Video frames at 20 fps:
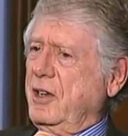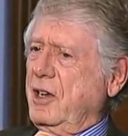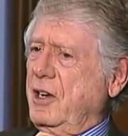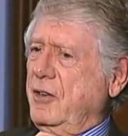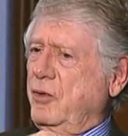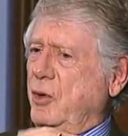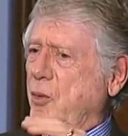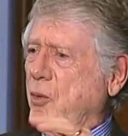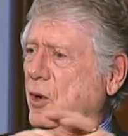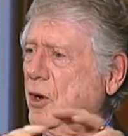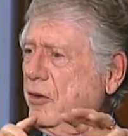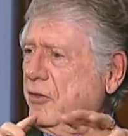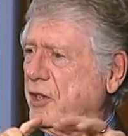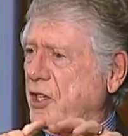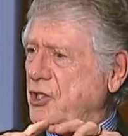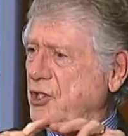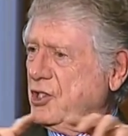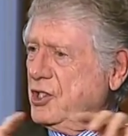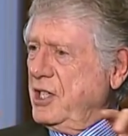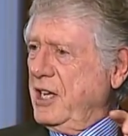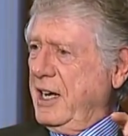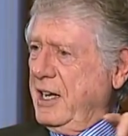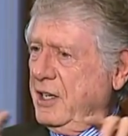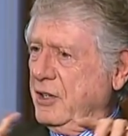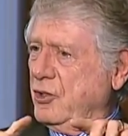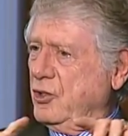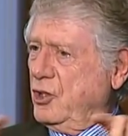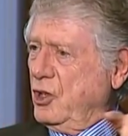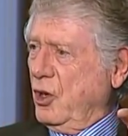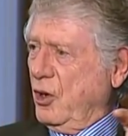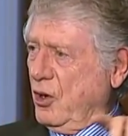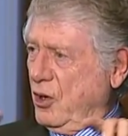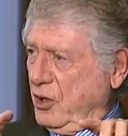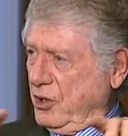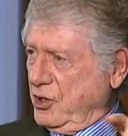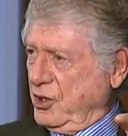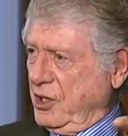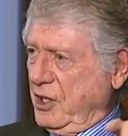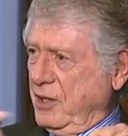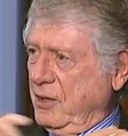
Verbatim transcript: day from one of these TED Talks.